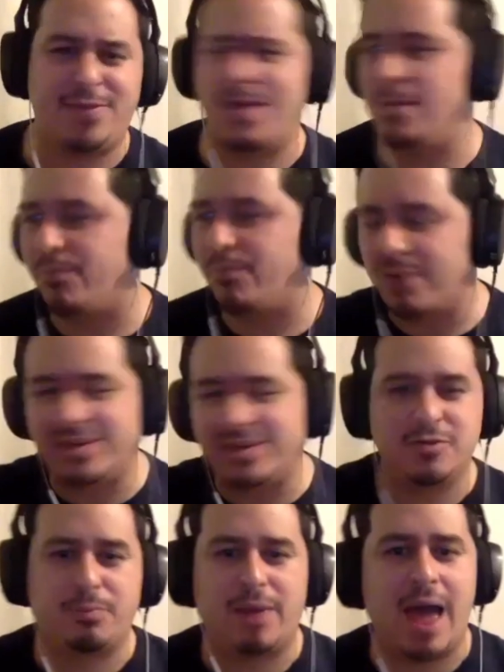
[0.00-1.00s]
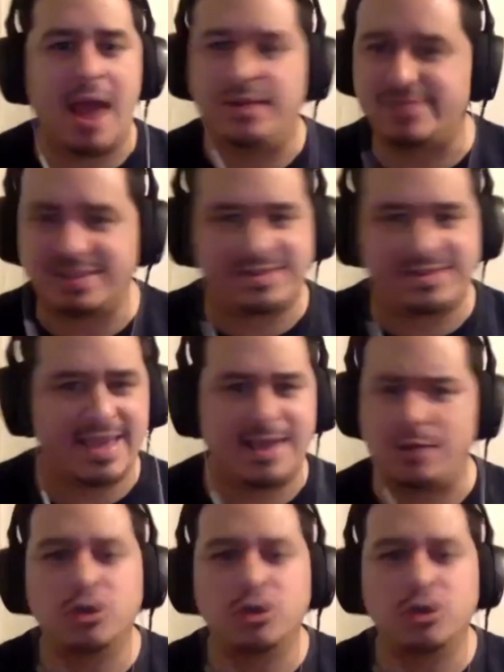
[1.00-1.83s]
They oppress other planets. They take it.